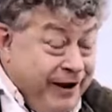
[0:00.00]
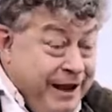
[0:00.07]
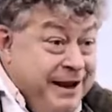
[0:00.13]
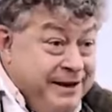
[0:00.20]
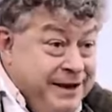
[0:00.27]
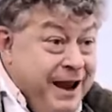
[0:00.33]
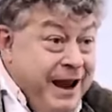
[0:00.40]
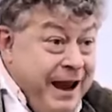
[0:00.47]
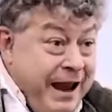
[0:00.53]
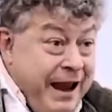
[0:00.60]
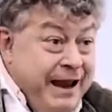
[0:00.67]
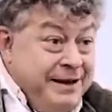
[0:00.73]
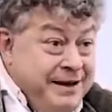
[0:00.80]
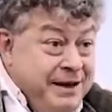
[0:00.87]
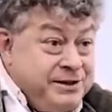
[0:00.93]

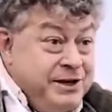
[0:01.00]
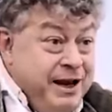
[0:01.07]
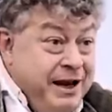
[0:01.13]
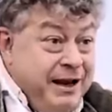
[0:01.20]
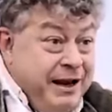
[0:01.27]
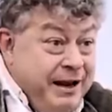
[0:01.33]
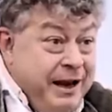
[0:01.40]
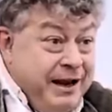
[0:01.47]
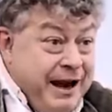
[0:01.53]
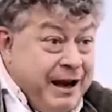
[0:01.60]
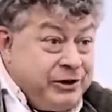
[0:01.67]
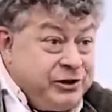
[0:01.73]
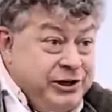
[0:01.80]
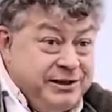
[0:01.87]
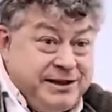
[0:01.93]
It
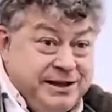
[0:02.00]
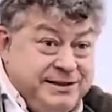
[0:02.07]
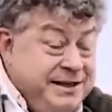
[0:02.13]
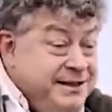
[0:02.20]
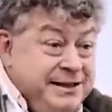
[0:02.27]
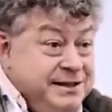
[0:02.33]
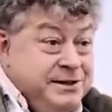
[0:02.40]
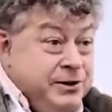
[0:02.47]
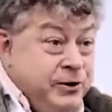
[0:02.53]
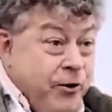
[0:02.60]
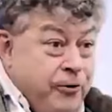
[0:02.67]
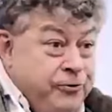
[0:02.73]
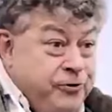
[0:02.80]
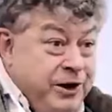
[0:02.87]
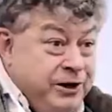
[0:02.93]
actually says this isn't a
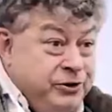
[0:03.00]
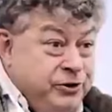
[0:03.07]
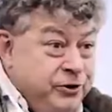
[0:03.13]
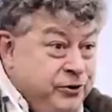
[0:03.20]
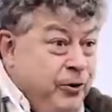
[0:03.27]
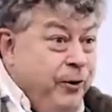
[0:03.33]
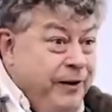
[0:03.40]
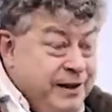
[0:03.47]
contradiction at all.